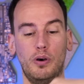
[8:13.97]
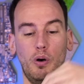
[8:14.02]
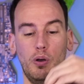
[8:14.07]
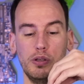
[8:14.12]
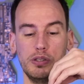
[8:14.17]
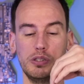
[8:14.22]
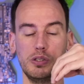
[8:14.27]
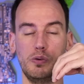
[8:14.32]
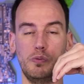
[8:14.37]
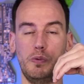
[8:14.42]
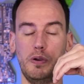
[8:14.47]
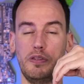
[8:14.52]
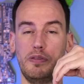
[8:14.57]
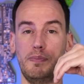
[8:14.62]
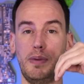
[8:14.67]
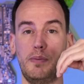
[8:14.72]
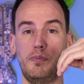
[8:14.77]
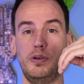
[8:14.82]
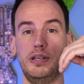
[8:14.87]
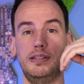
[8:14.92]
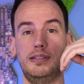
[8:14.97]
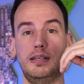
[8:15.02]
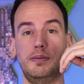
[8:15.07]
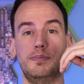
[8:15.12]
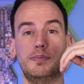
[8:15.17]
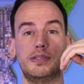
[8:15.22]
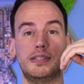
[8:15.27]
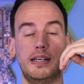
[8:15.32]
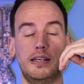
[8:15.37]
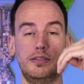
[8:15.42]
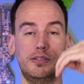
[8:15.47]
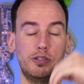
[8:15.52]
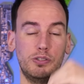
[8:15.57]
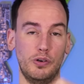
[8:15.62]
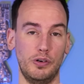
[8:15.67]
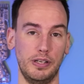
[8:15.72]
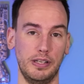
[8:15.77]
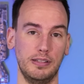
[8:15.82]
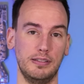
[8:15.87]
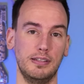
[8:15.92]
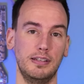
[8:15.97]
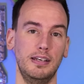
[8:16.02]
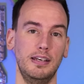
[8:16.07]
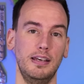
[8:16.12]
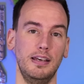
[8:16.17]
also with memory DIMMs inserted.